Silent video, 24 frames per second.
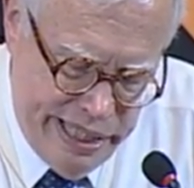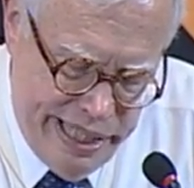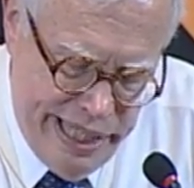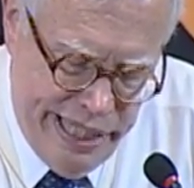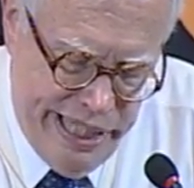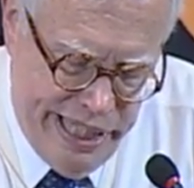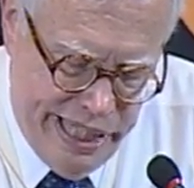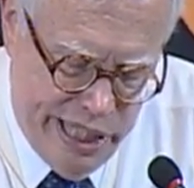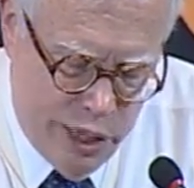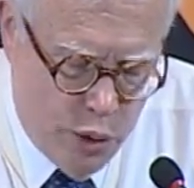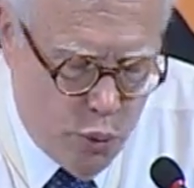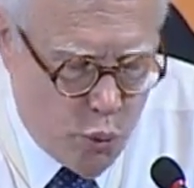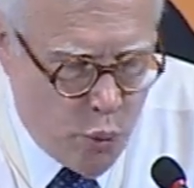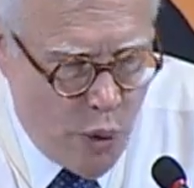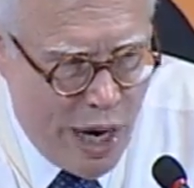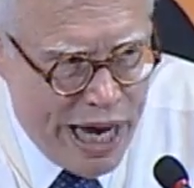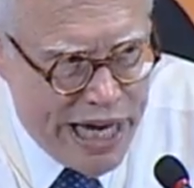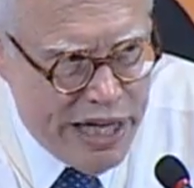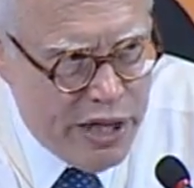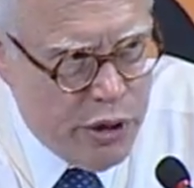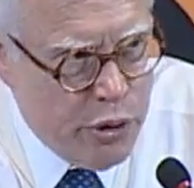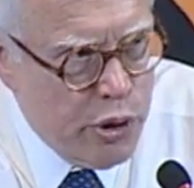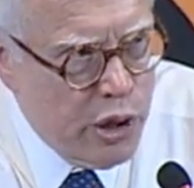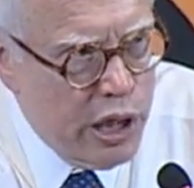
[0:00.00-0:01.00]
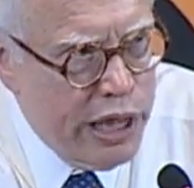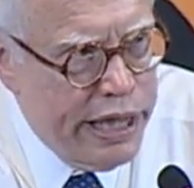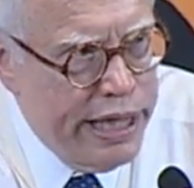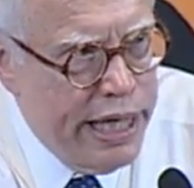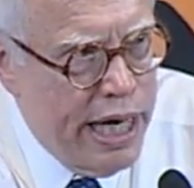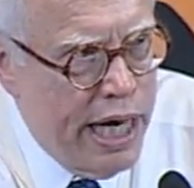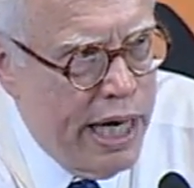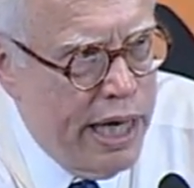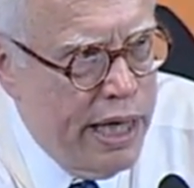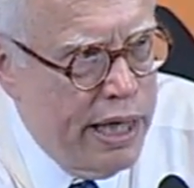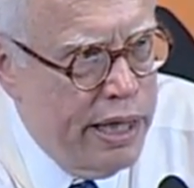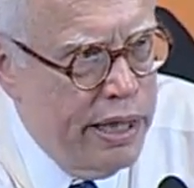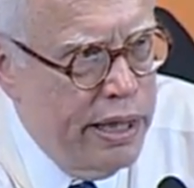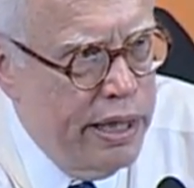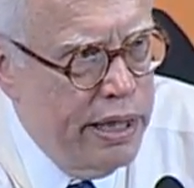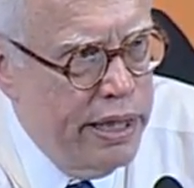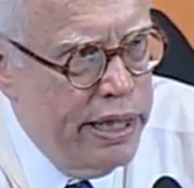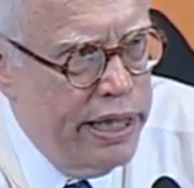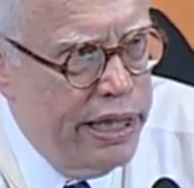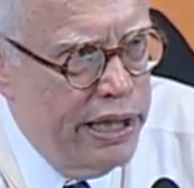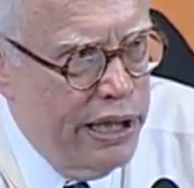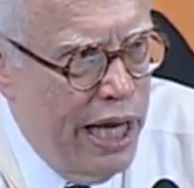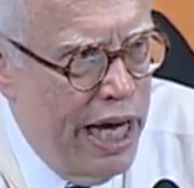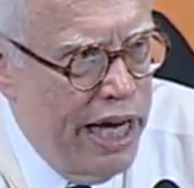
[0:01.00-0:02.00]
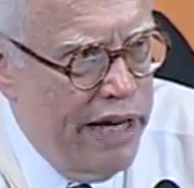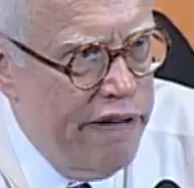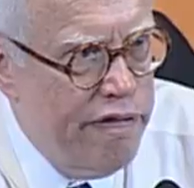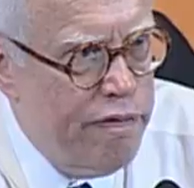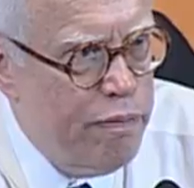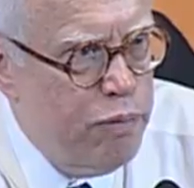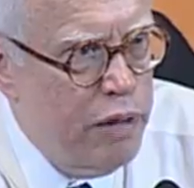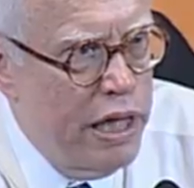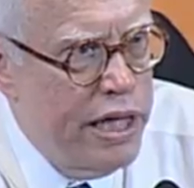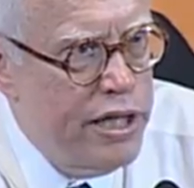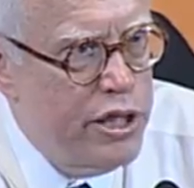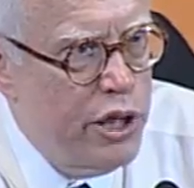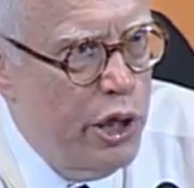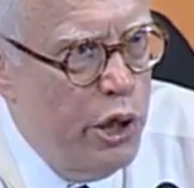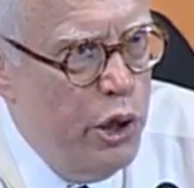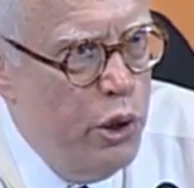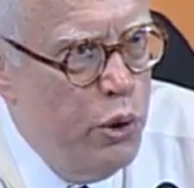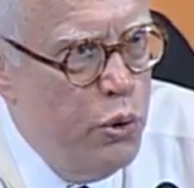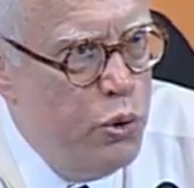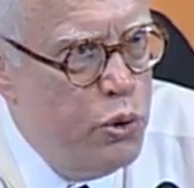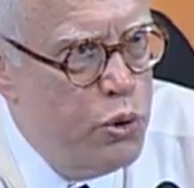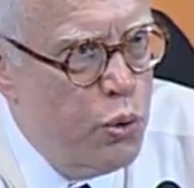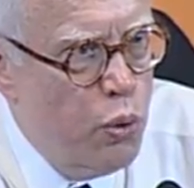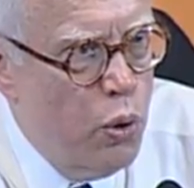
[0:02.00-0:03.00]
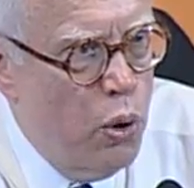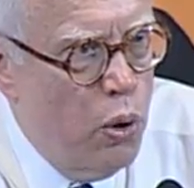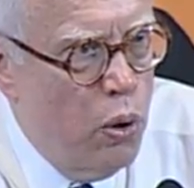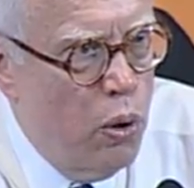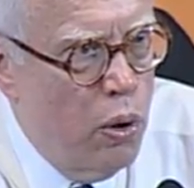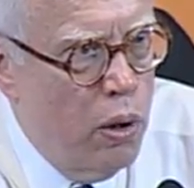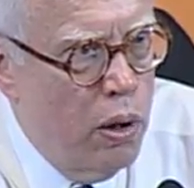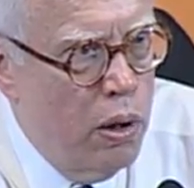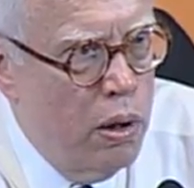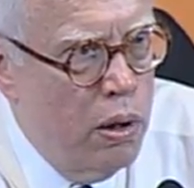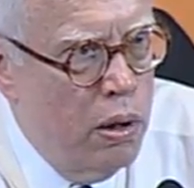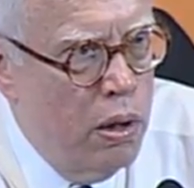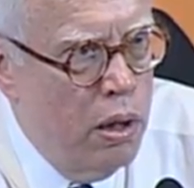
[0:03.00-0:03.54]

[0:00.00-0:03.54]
getting it right early on in life plays a huge role